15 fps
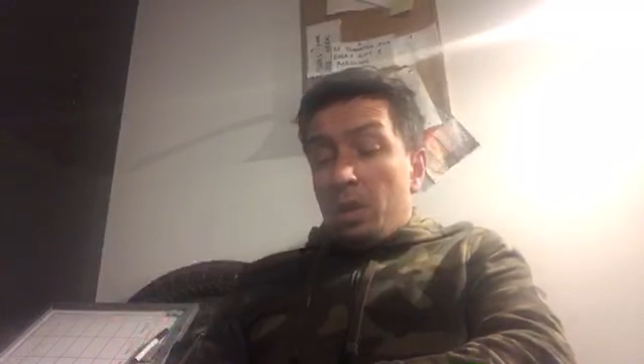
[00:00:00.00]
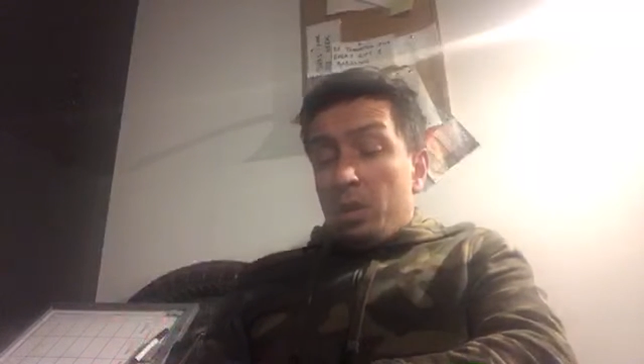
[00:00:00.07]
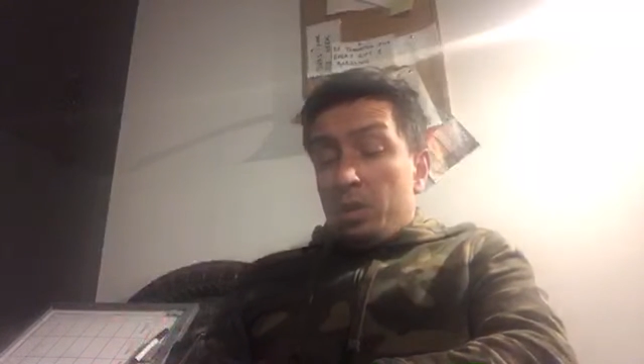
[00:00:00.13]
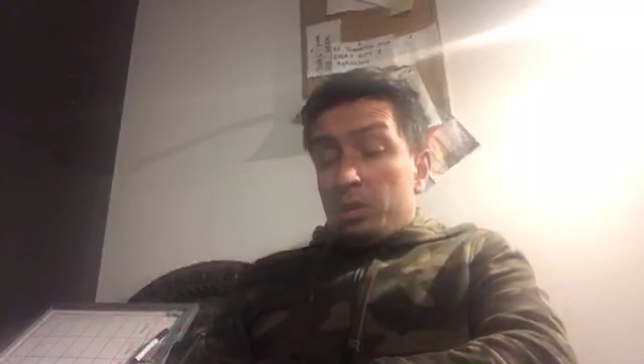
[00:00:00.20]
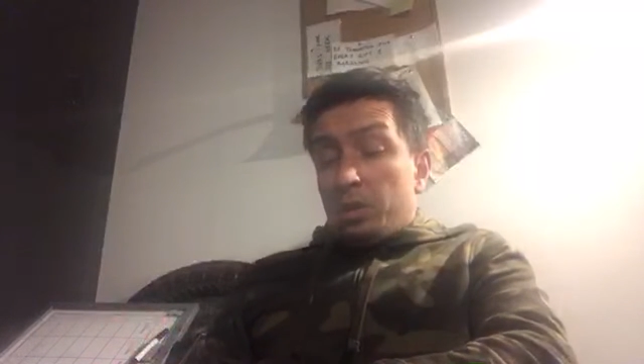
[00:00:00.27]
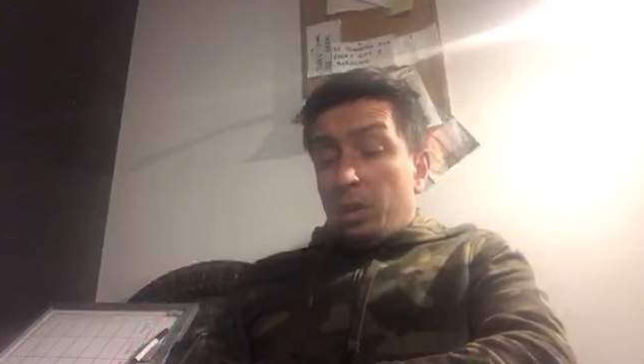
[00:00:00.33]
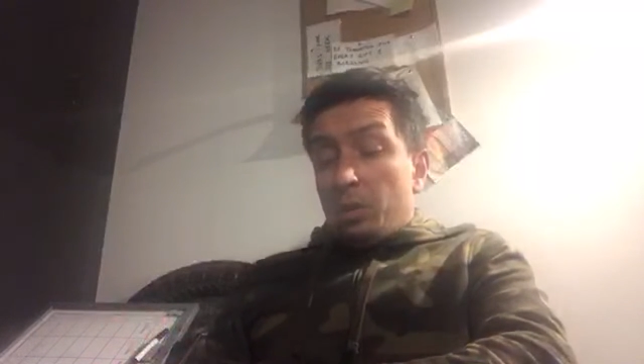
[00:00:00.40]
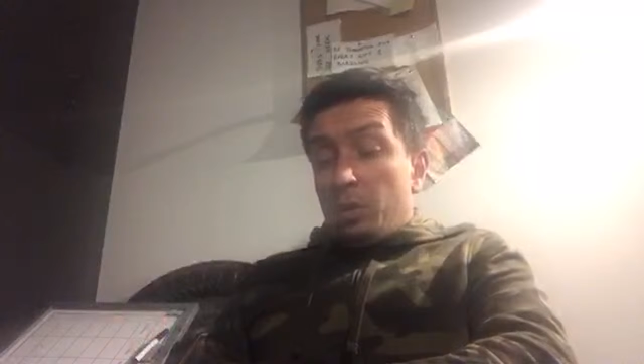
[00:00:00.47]

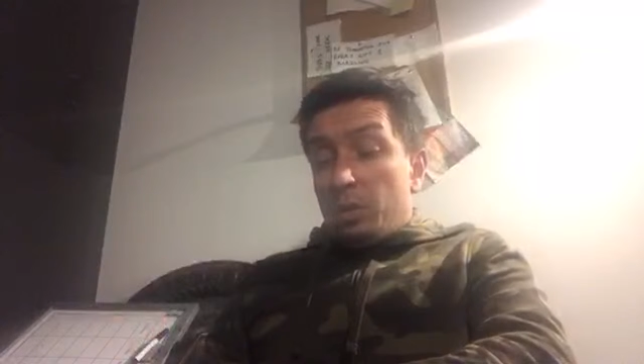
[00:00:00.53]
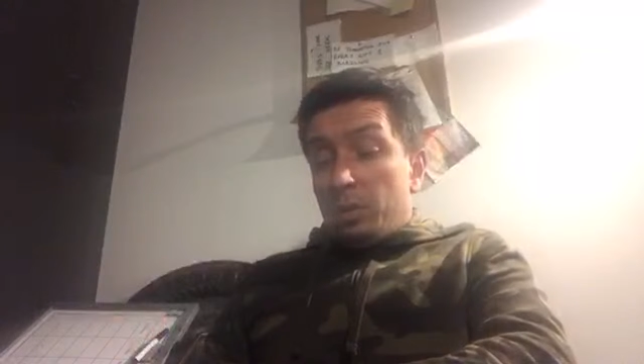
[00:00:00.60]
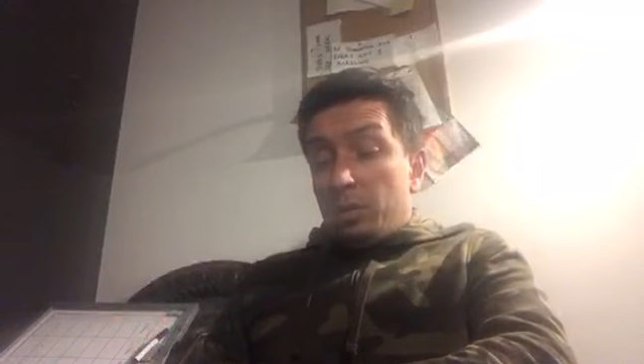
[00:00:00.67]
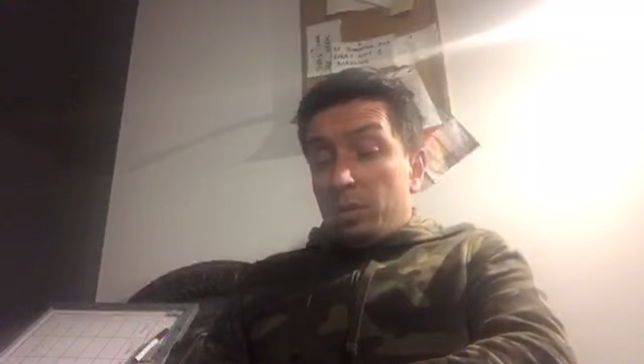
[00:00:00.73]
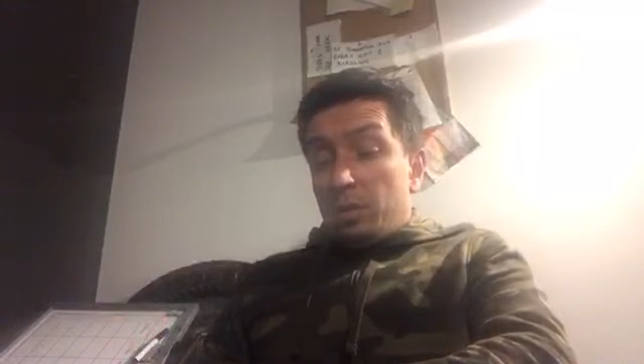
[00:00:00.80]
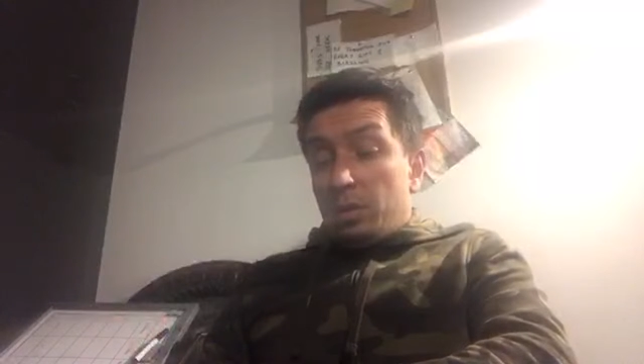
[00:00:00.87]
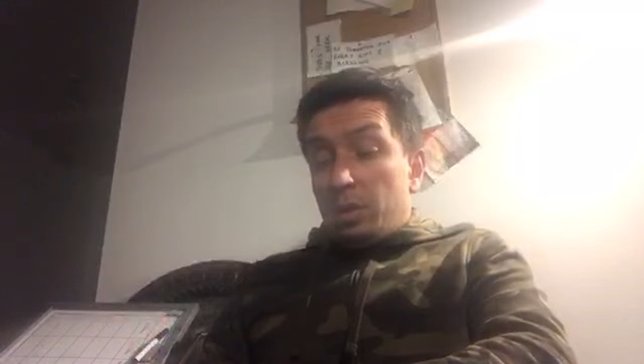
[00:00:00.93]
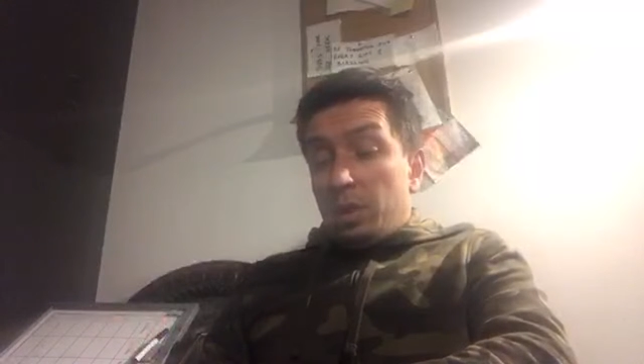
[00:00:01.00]
So
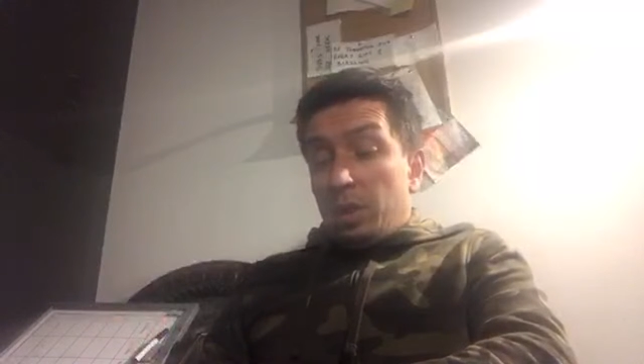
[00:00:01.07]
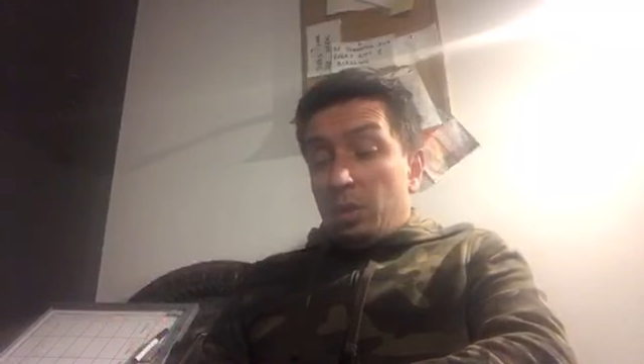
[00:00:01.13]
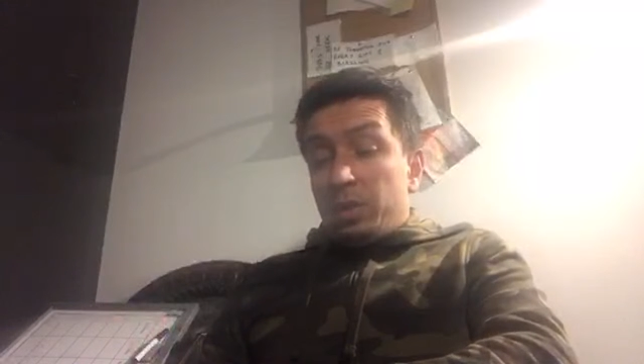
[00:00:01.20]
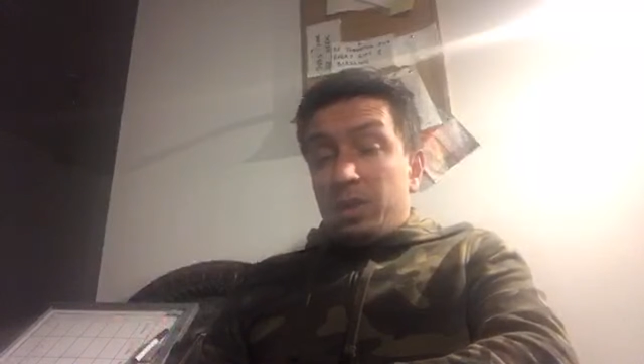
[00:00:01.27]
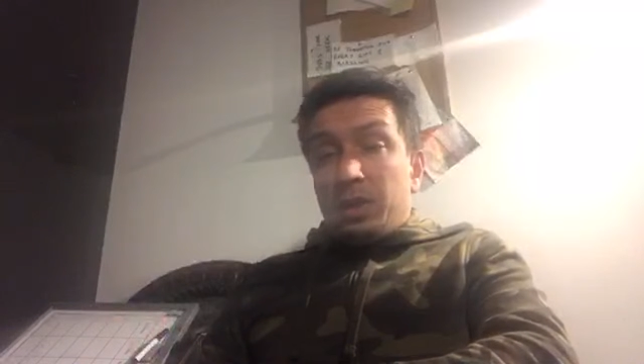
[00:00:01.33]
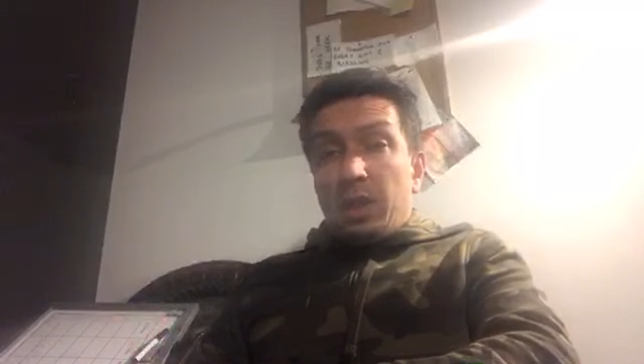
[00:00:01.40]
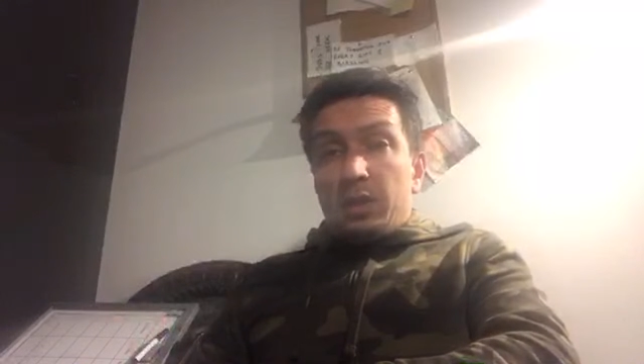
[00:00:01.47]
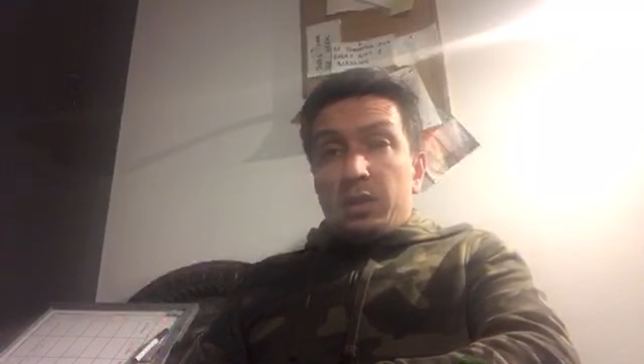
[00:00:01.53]
in
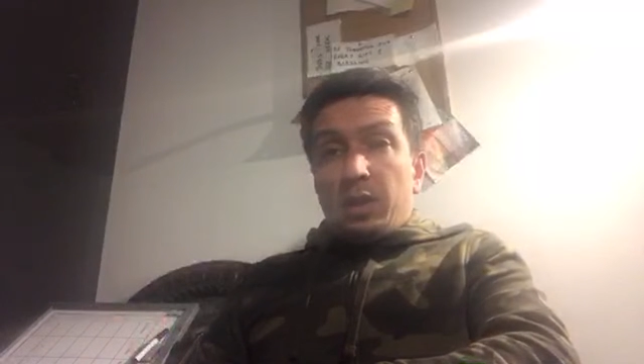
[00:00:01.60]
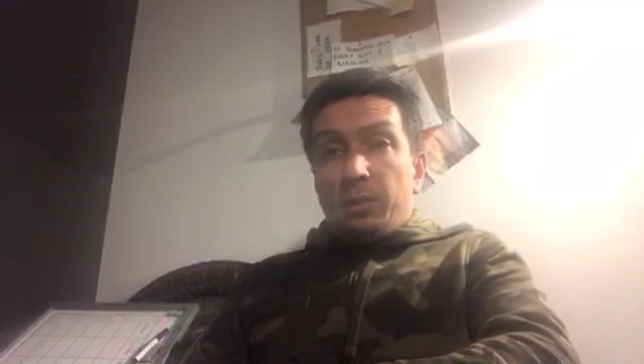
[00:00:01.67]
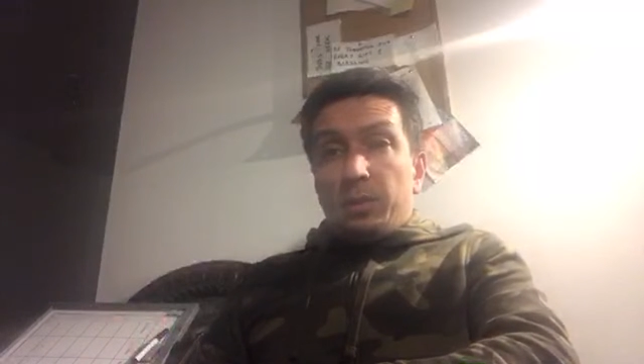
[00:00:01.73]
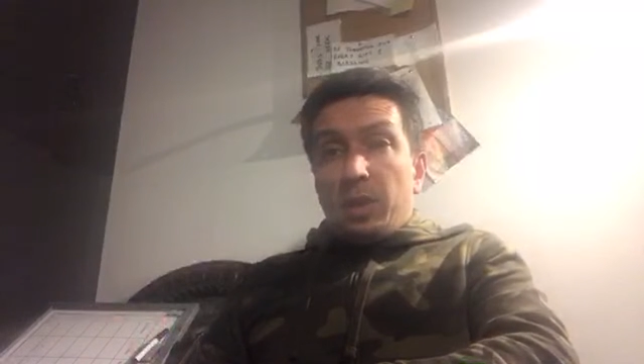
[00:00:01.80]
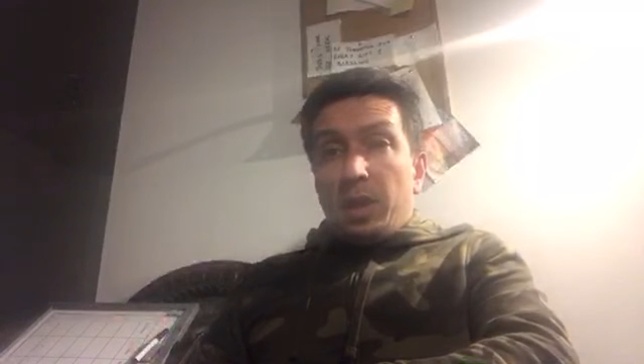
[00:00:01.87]
order to get stuff